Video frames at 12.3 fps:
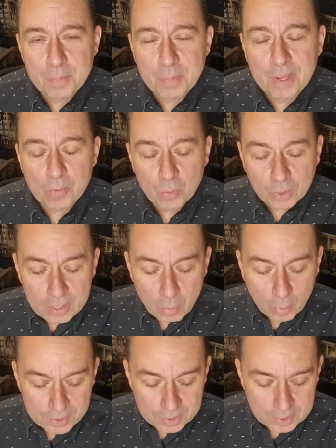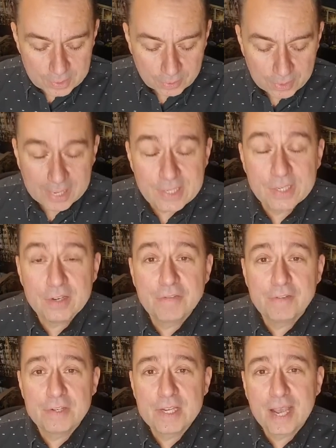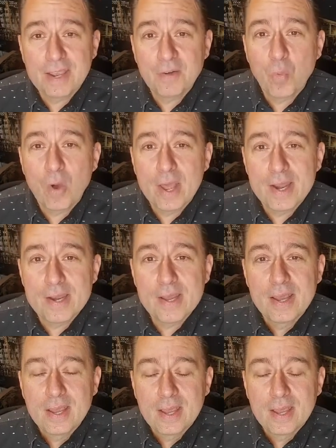But it really wasn't until 1958 when